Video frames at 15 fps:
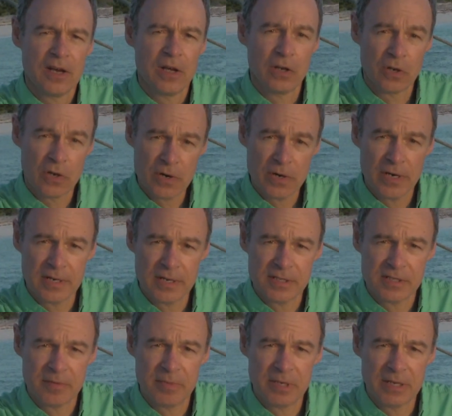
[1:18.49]
a learning
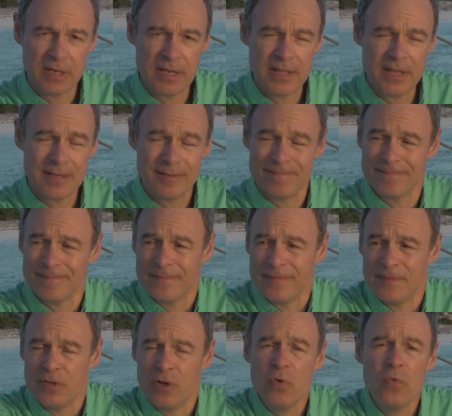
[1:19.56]
disability that
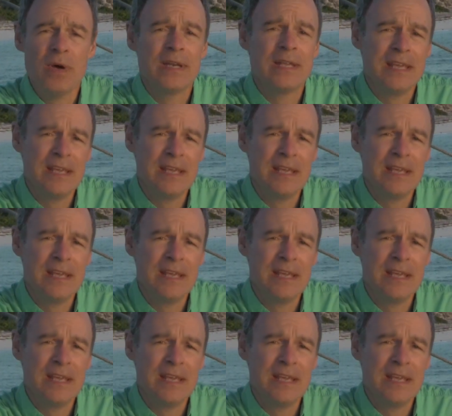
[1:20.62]
no one